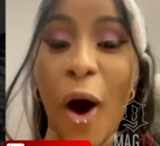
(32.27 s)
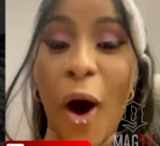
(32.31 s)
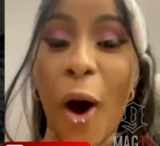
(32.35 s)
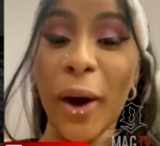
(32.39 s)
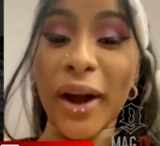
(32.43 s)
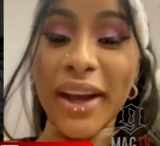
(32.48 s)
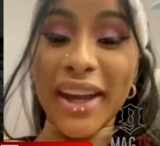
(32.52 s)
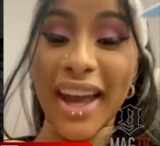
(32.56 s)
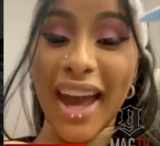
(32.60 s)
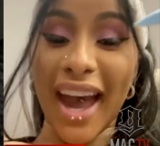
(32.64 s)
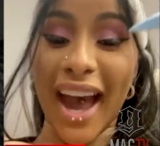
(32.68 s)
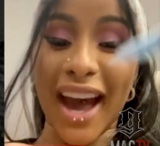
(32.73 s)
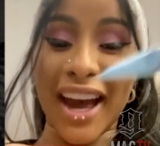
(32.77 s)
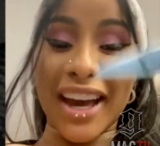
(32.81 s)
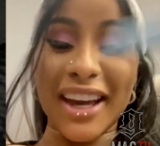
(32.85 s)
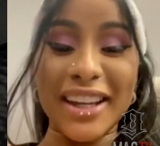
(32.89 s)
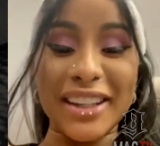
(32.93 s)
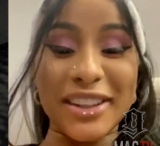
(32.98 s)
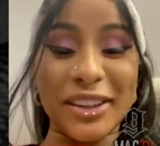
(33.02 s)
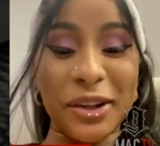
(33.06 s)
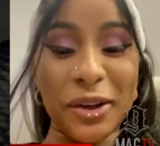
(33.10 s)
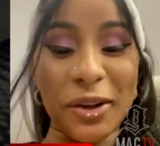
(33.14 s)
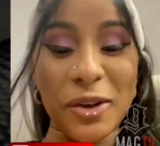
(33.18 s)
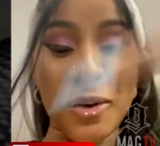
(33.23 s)
oh yeah,
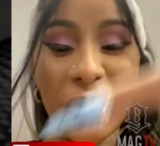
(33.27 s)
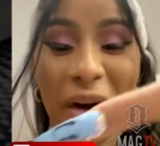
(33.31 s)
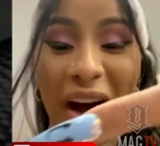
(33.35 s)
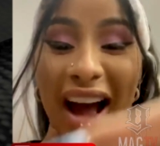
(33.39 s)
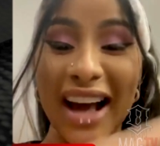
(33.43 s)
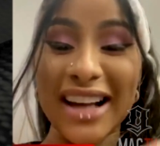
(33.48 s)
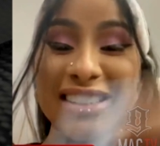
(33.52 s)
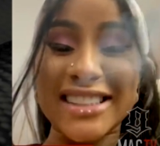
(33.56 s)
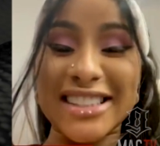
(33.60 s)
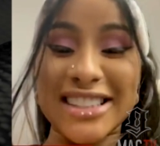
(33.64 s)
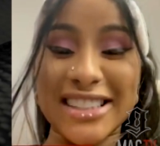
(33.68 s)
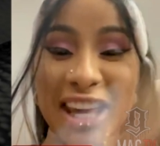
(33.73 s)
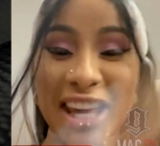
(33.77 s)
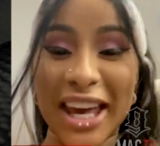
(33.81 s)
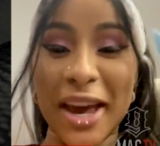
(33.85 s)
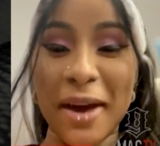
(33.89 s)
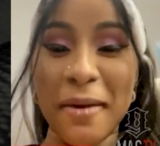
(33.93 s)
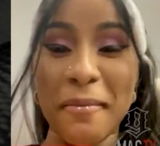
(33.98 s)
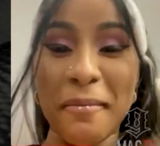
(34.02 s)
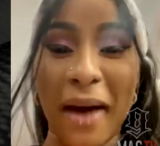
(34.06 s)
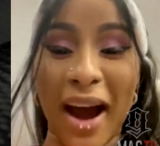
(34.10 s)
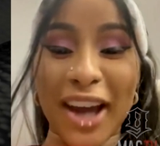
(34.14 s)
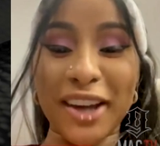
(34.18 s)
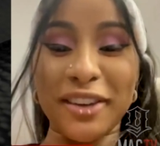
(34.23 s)
do you guys
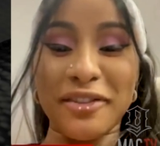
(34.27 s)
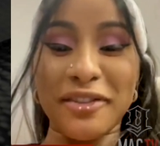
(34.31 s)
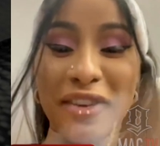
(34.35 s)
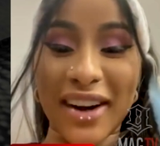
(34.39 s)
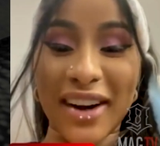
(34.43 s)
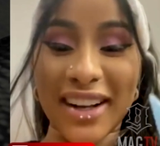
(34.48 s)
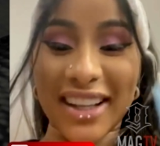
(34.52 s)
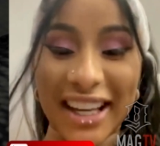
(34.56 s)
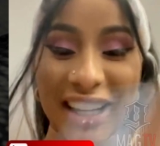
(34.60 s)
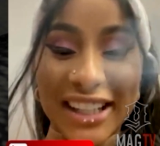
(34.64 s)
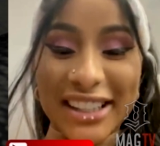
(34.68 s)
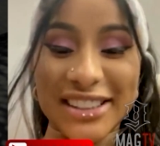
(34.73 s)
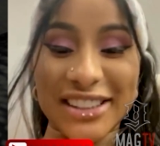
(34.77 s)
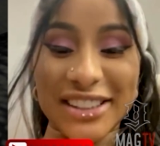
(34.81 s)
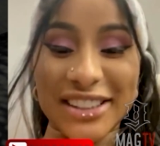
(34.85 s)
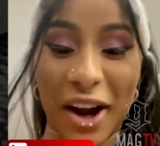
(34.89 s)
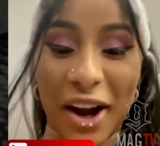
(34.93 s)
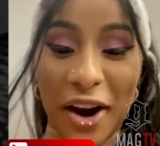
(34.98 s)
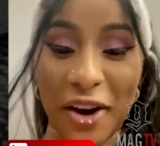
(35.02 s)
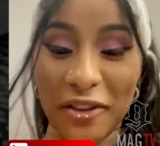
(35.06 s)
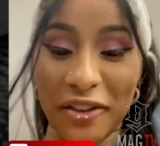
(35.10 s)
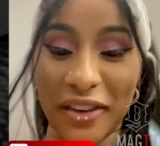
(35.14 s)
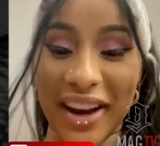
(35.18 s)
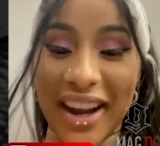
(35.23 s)
see my
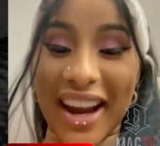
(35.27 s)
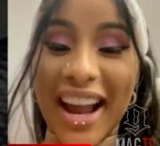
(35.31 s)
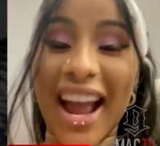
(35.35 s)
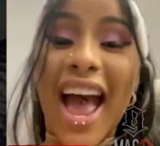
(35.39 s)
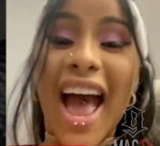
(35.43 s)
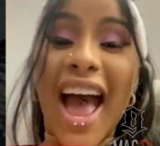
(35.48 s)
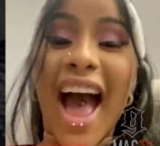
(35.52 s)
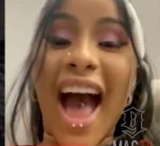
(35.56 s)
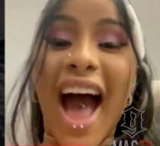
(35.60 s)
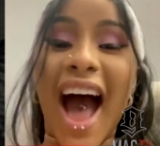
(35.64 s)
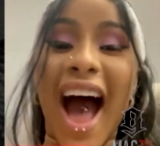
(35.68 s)
tongue ring?